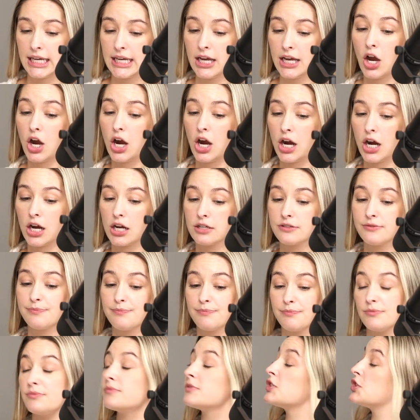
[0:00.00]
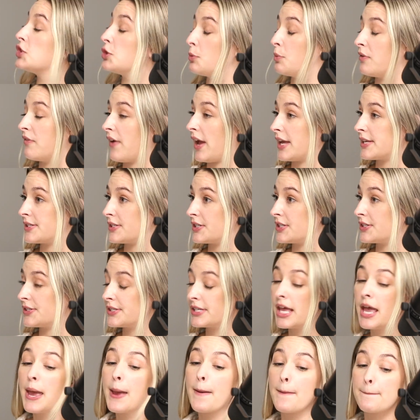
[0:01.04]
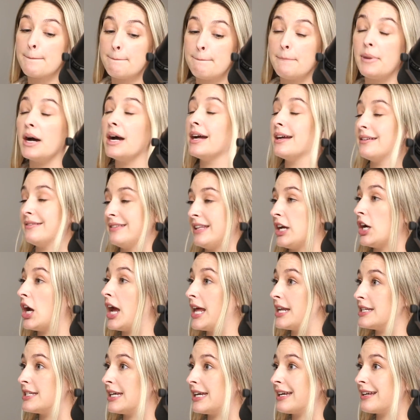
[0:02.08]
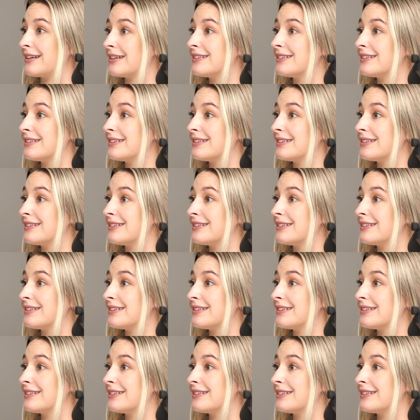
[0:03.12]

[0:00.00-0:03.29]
are supervisors, but they're ending